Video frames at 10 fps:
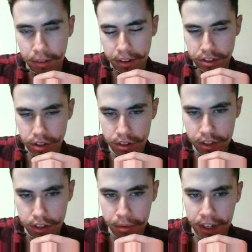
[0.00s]
It
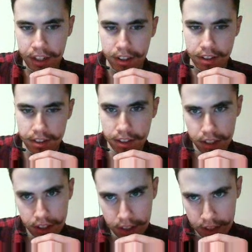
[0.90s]
turned into rain because
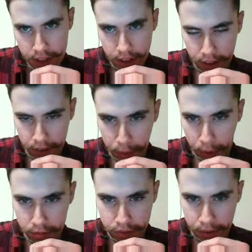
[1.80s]
the
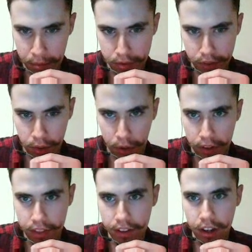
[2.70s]
warm front moving north.